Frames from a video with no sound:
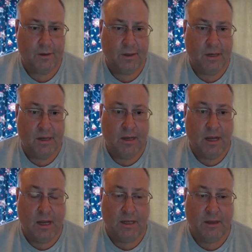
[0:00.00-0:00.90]
uh,
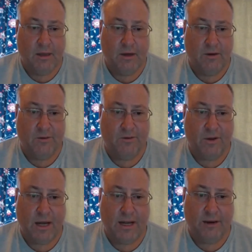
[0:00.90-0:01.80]
little flying
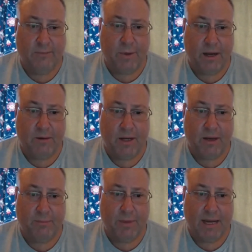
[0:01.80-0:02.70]
piranha
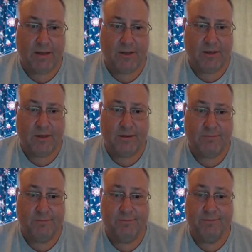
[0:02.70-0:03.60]
bastards.
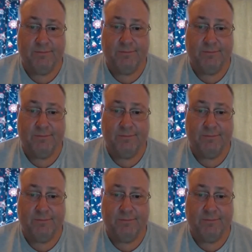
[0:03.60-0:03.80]
All right.